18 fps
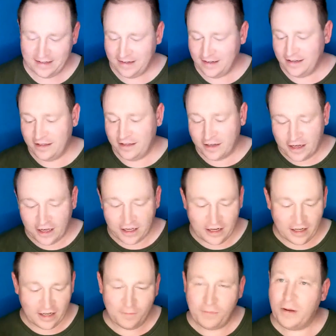You're gonna,
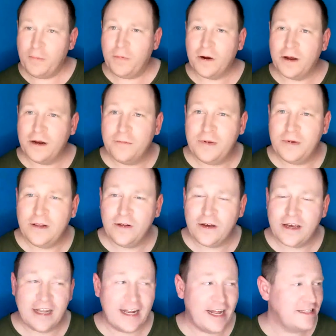people are gonna be looking
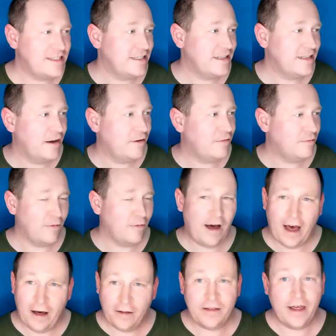at you like, wow,
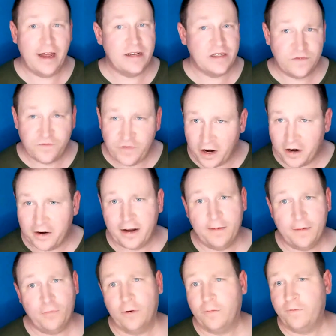that is very
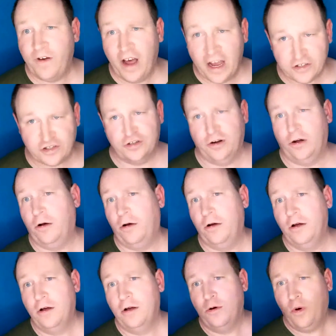unprofessional.
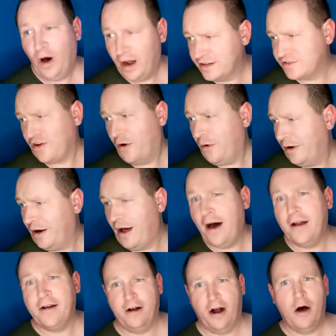What is going on here? I
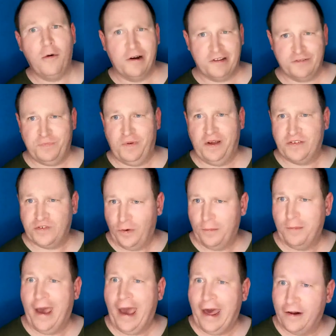want to speak to a
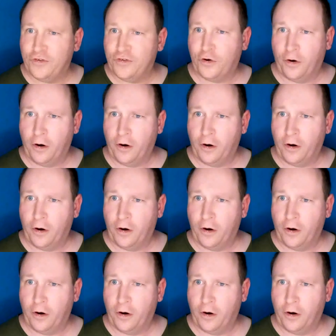manager.